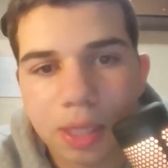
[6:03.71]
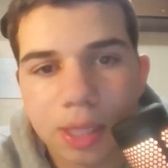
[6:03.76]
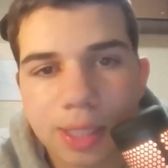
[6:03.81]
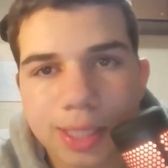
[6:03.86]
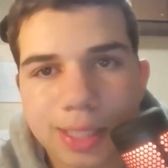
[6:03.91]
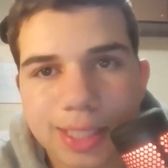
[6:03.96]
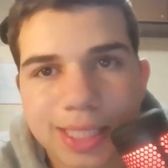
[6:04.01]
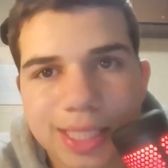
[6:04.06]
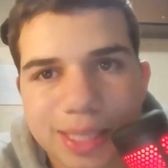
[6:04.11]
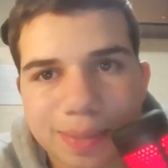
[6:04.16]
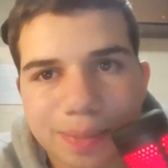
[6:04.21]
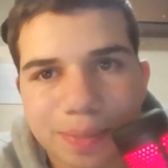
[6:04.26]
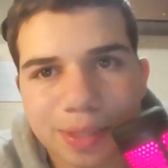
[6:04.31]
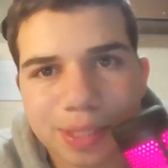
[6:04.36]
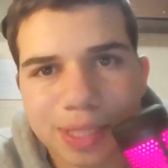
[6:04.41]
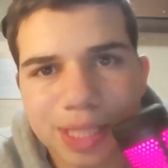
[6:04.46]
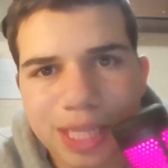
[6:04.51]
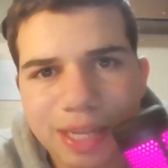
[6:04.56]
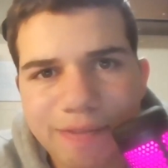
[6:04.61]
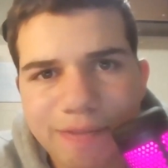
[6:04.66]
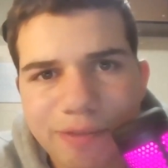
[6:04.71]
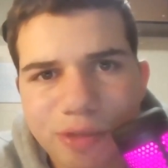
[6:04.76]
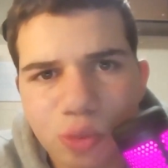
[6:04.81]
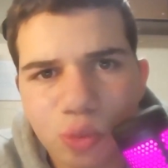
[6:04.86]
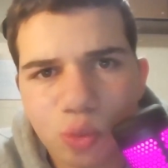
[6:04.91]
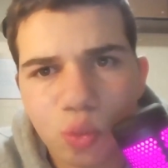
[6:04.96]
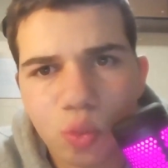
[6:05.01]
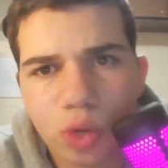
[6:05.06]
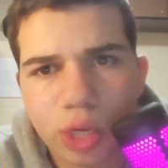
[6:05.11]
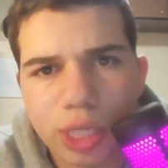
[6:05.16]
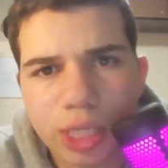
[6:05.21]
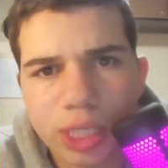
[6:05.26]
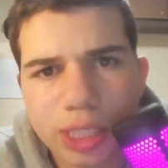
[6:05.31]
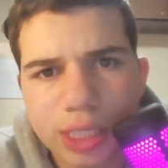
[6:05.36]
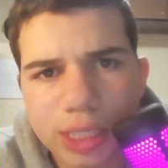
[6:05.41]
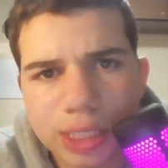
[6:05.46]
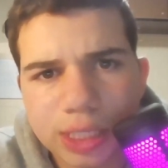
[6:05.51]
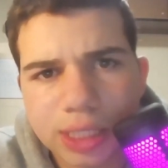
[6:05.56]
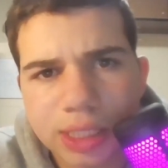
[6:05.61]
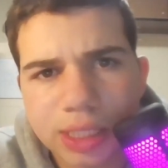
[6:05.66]
since I believe
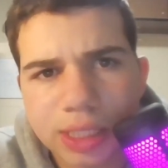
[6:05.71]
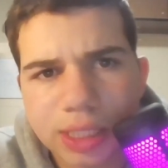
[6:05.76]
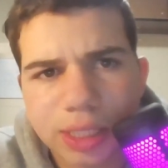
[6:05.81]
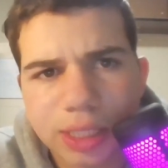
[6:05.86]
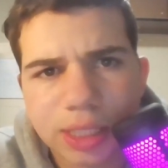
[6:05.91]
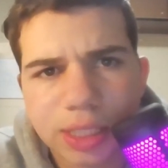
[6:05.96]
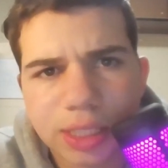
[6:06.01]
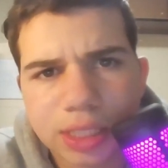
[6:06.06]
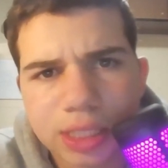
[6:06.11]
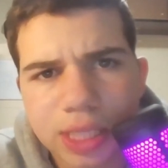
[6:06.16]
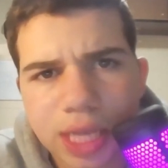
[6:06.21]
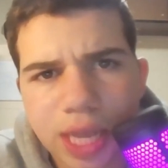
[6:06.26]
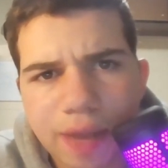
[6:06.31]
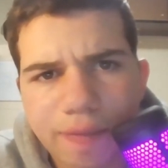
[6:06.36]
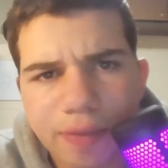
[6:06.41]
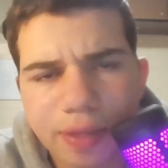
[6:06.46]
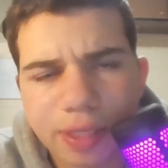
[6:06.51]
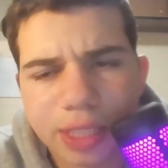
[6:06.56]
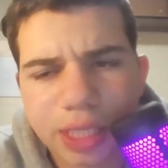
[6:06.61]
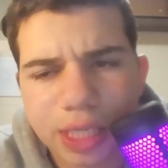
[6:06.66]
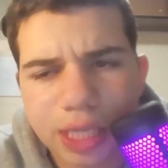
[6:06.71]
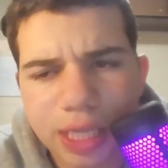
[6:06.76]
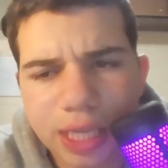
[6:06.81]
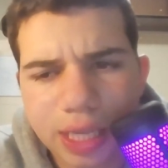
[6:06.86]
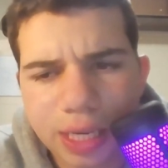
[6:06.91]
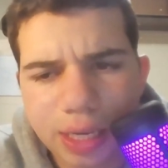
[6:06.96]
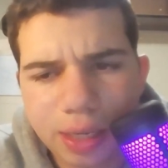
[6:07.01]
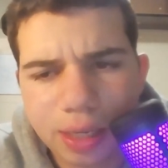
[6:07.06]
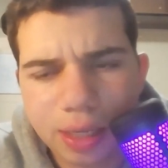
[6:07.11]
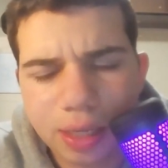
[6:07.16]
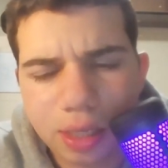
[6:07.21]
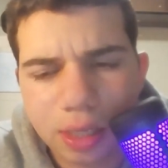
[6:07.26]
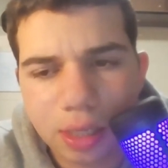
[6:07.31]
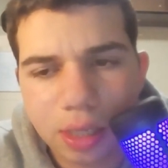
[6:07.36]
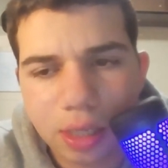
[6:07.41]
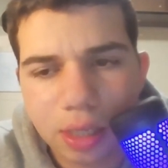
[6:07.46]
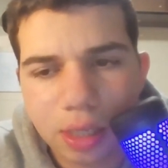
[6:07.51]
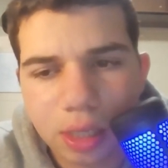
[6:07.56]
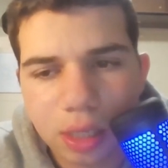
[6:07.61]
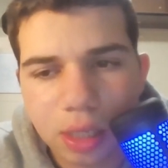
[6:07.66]
2017
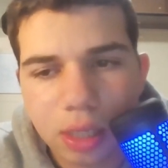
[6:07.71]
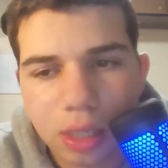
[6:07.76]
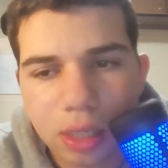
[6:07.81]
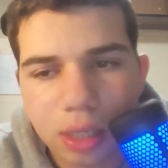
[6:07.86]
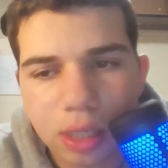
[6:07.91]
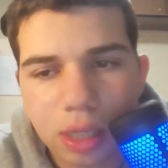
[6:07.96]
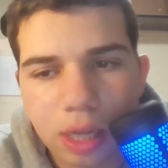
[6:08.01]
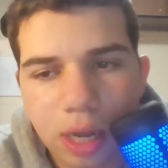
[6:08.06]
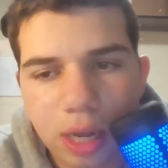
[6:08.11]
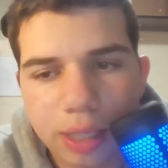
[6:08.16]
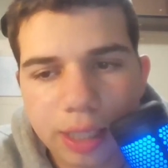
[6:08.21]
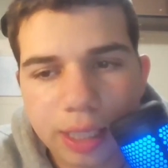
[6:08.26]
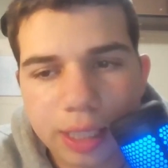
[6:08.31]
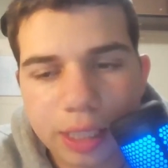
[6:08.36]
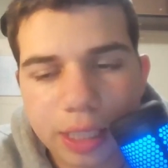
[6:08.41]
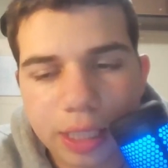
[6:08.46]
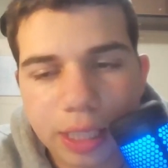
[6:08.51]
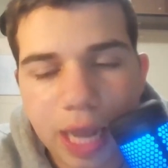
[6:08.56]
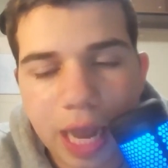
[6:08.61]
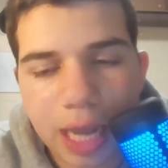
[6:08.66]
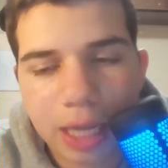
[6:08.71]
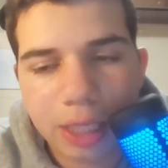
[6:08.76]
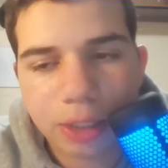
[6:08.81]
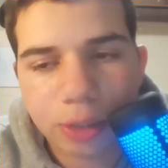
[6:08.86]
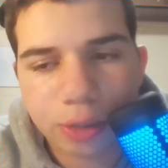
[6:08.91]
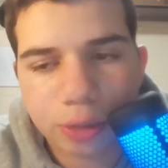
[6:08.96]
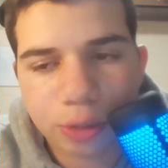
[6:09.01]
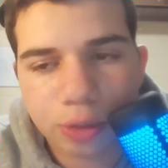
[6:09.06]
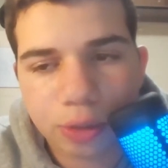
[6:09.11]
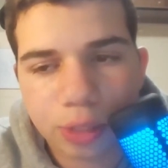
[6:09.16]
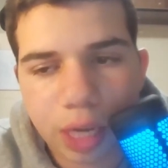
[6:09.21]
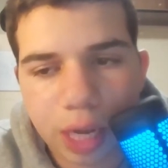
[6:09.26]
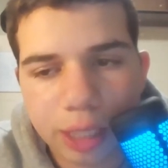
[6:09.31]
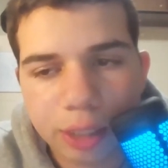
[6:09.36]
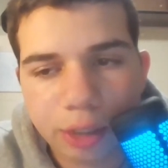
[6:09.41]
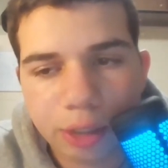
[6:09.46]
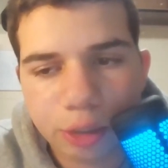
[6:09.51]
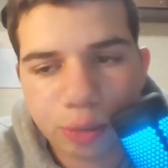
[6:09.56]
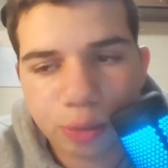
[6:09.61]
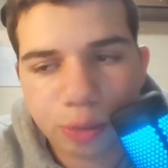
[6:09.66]
that the Astros or
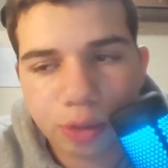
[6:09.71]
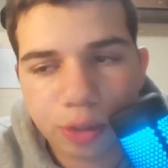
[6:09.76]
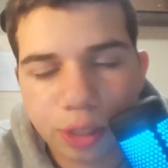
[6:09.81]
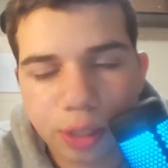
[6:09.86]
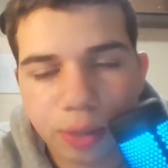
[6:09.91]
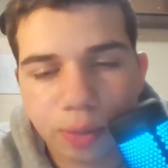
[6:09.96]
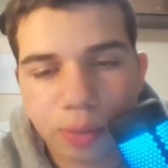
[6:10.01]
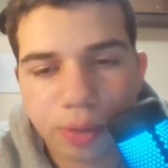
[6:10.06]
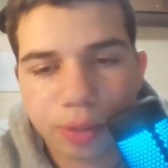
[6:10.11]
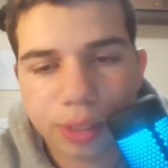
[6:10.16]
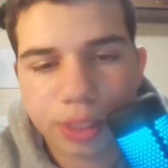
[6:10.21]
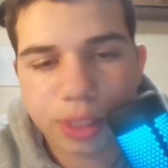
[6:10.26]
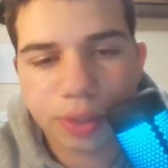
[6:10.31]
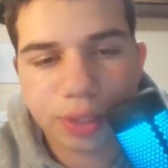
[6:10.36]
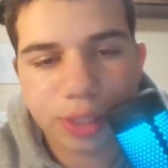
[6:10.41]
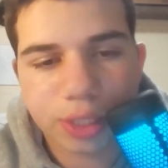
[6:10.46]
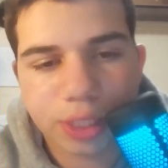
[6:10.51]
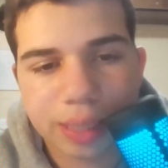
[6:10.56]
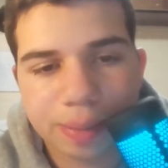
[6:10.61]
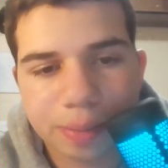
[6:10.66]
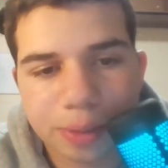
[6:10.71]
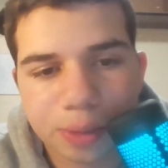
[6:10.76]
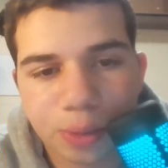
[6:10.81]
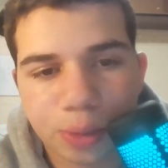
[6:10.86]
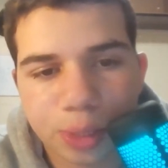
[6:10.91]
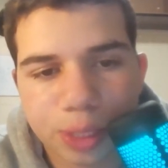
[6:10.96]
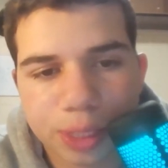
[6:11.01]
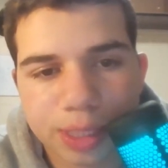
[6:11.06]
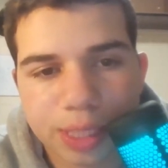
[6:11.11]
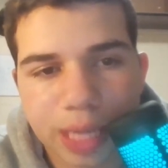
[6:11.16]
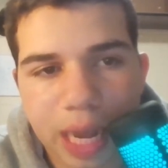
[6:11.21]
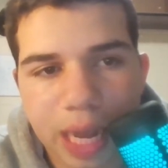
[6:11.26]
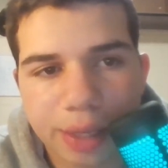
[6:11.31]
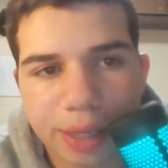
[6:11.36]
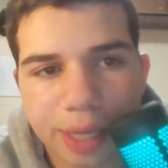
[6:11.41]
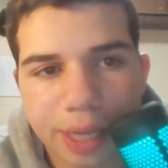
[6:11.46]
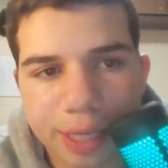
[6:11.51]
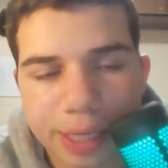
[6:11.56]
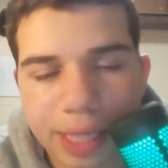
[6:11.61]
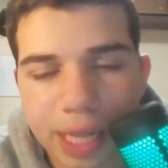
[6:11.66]
Dodgers weren't in the World Series. Some sort of stat
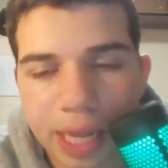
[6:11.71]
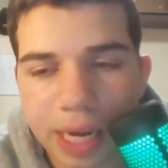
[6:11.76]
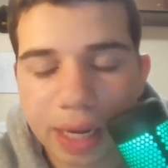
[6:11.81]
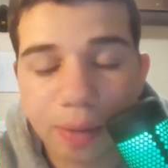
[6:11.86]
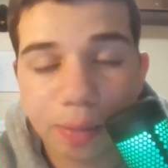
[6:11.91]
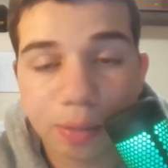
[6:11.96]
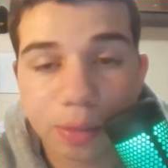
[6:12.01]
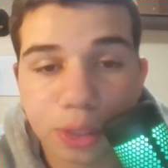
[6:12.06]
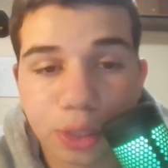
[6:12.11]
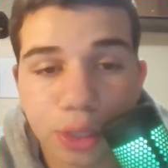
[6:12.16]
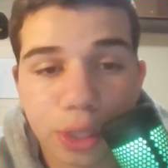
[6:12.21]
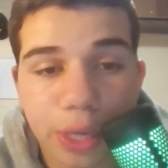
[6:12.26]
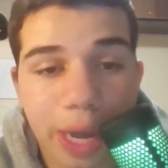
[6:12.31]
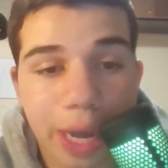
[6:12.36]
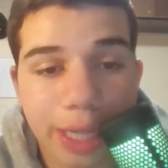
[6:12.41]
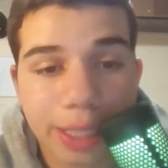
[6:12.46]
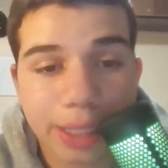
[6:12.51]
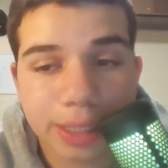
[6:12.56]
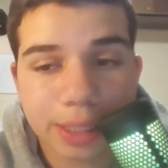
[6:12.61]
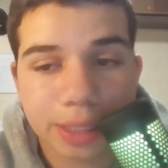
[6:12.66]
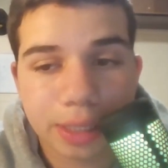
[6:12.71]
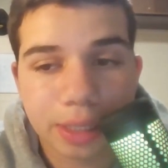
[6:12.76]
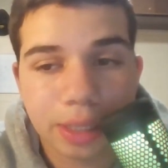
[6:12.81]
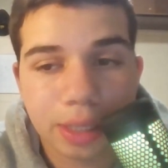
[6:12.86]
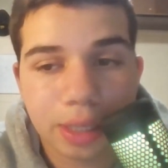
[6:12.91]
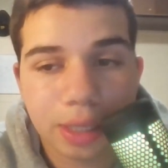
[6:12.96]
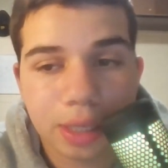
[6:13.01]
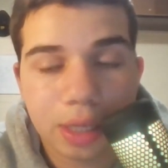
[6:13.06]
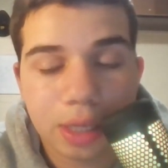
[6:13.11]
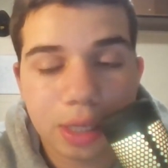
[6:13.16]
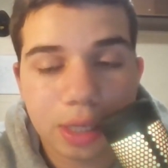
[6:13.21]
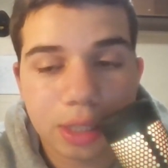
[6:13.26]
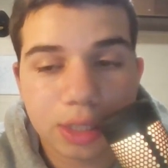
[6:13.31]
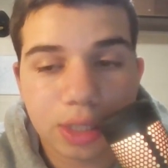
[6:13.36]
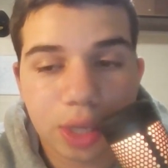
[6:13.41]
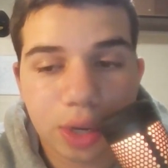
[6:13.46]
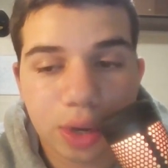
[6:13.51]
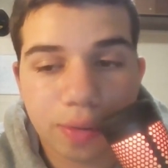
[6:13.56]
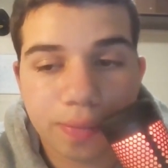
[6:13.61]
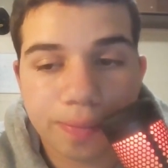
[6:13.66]
like that. It was nuts.
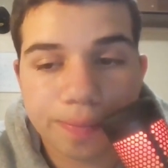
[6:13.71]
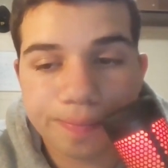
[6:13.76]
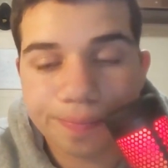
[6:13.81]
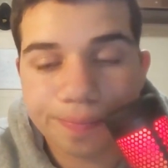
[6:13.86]
So,